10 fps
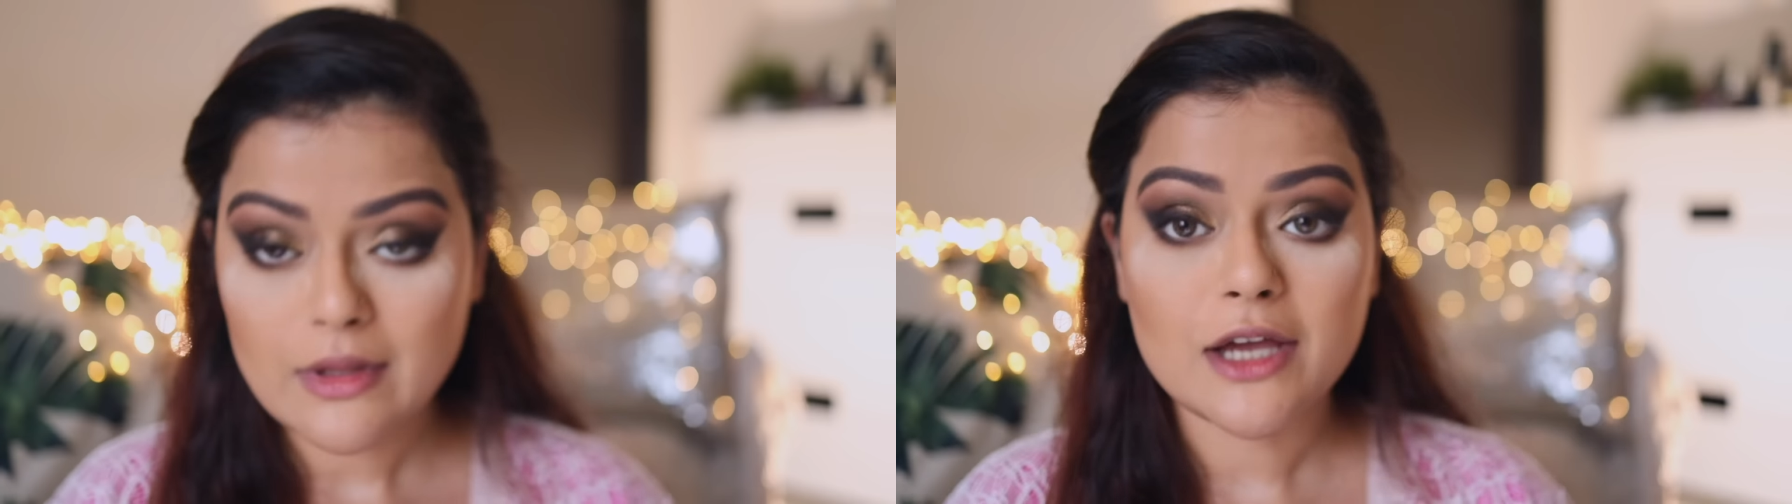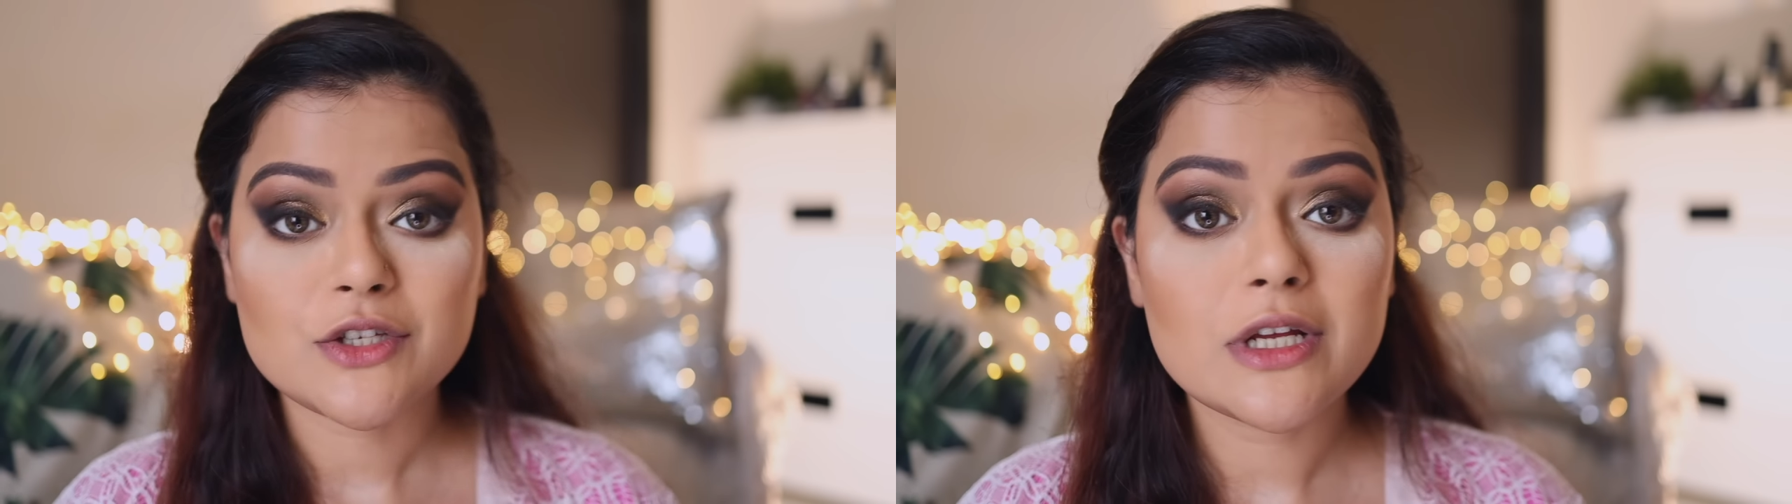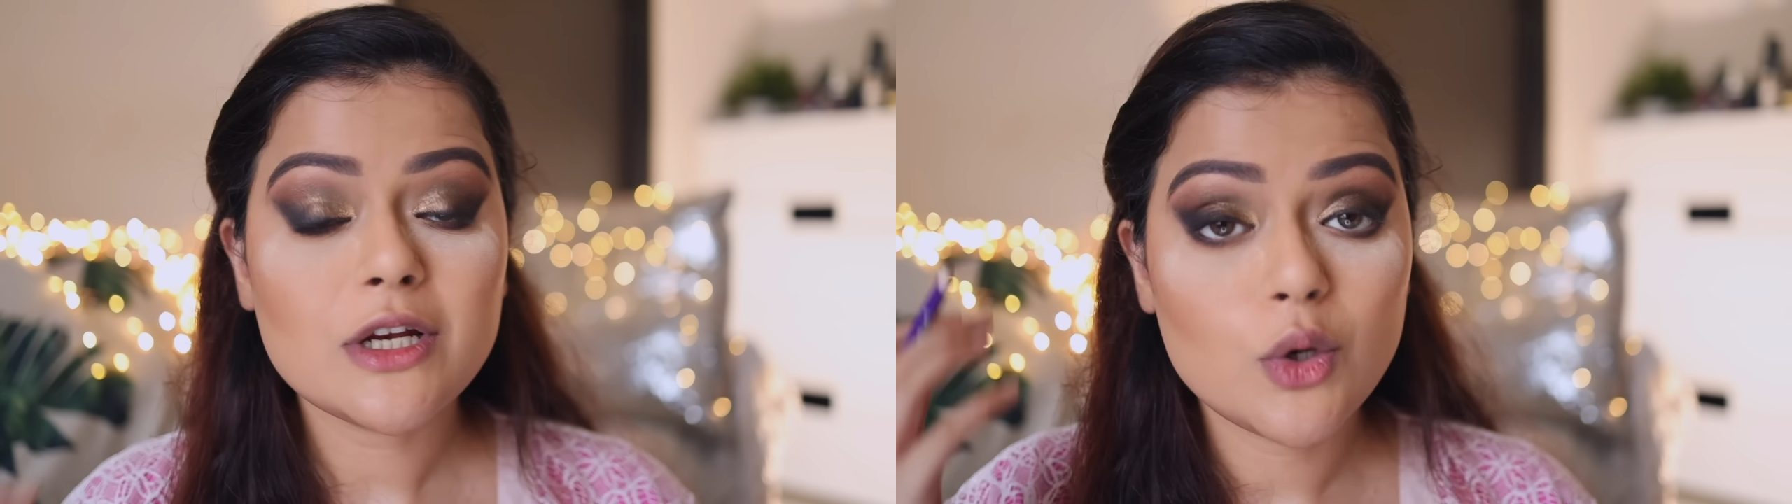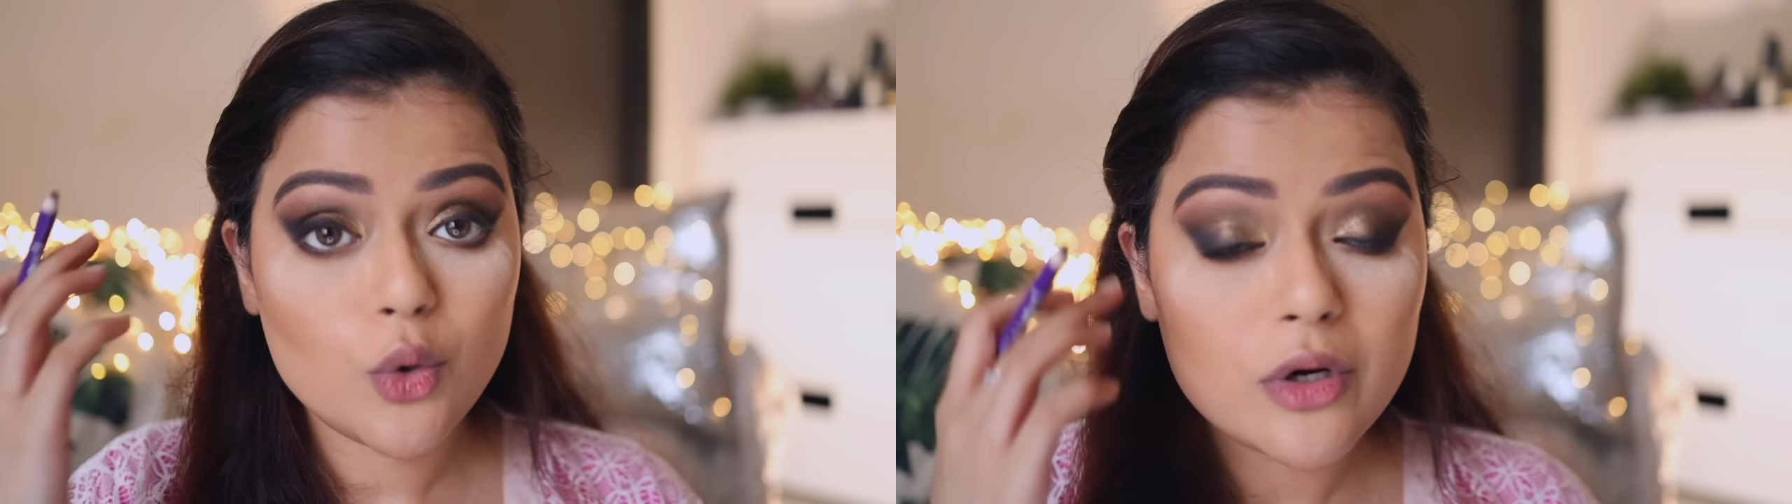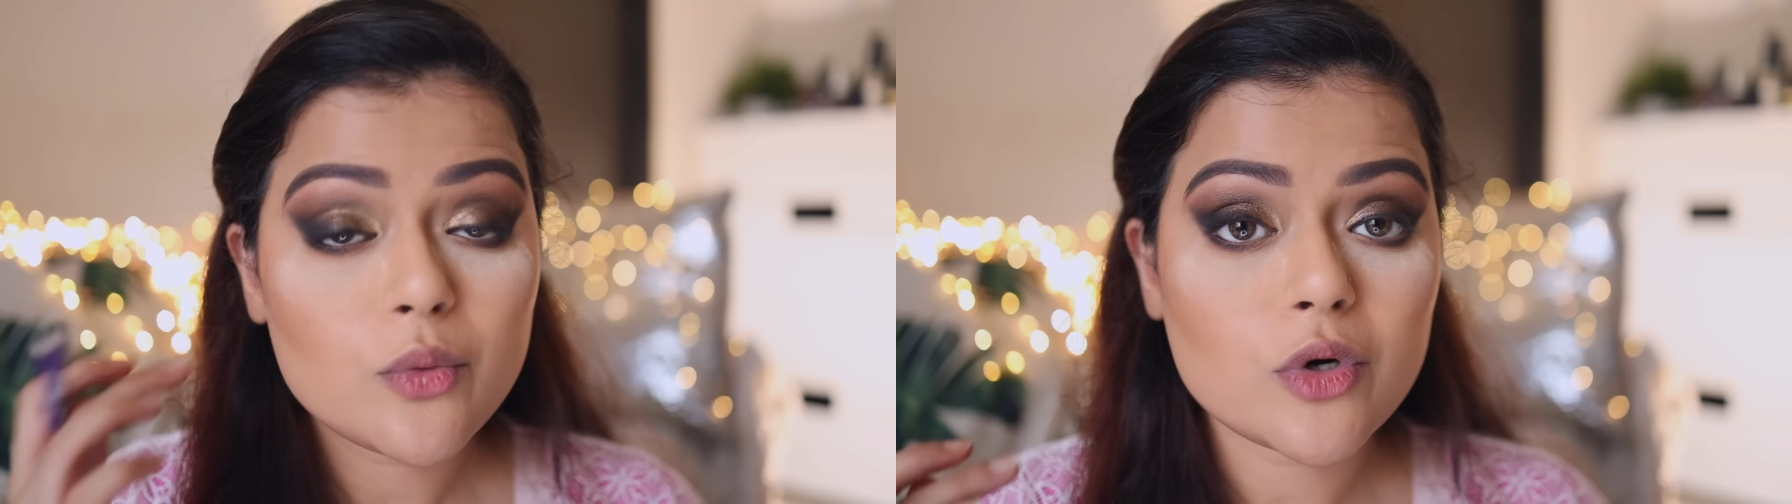Actually,
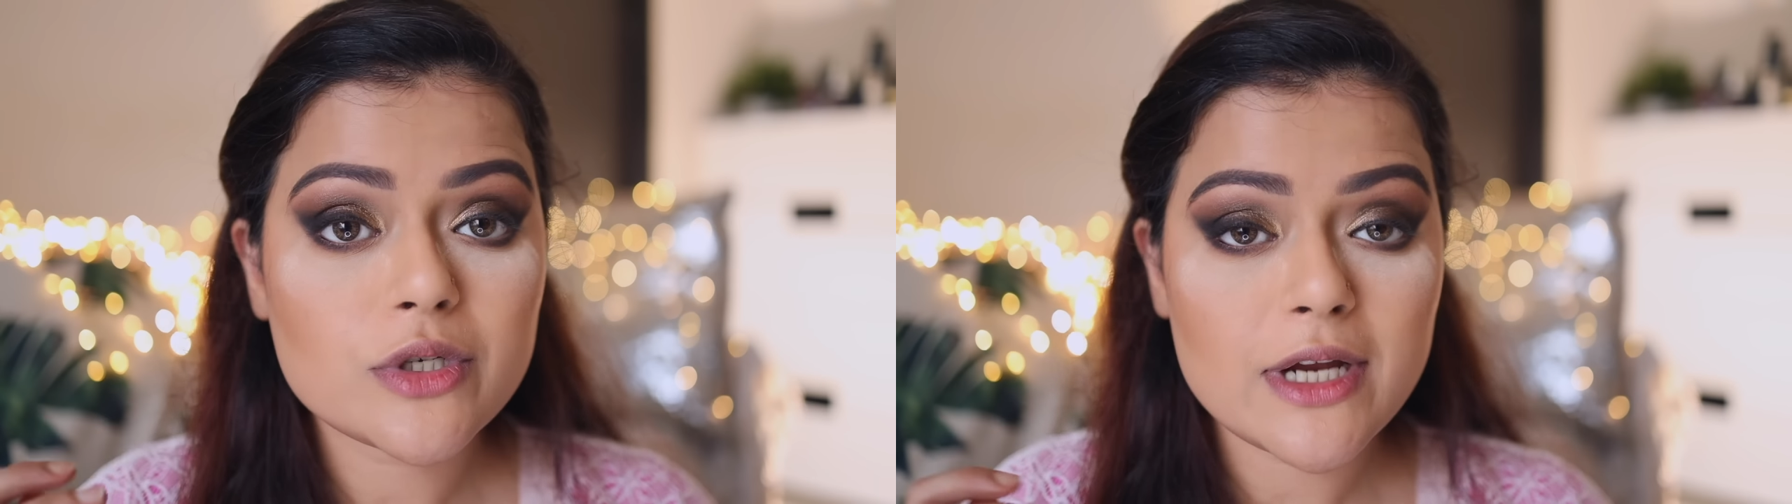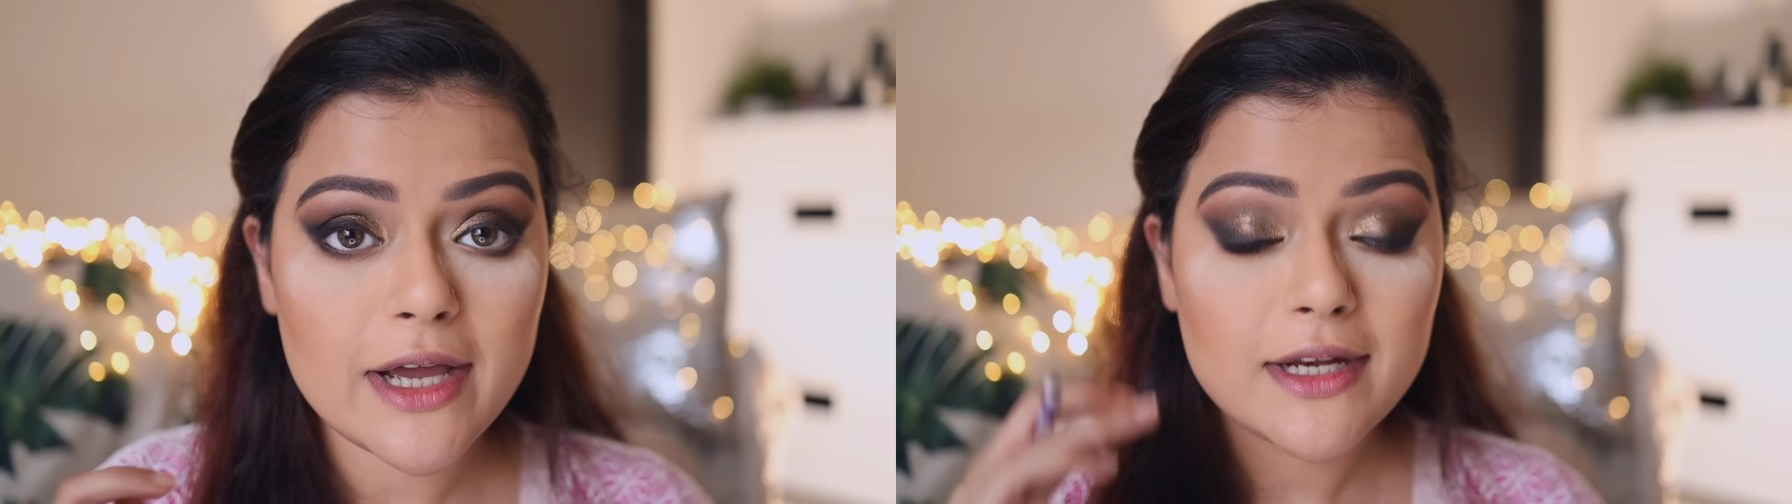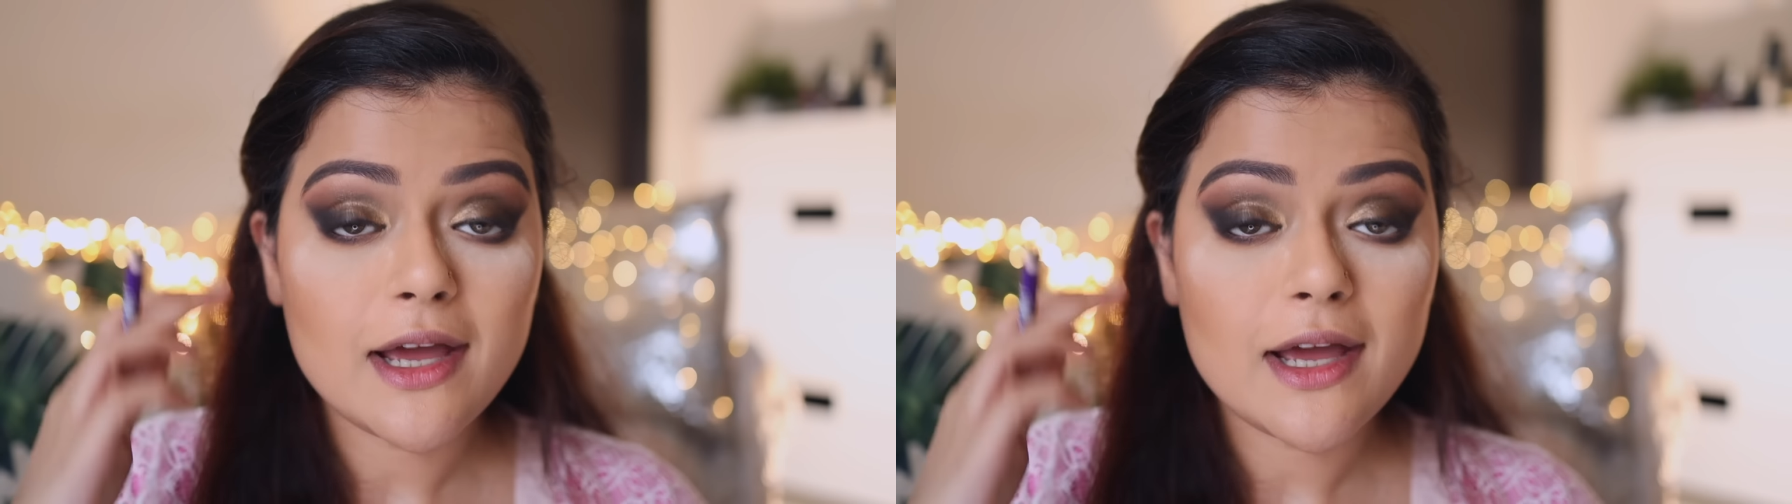lower waterline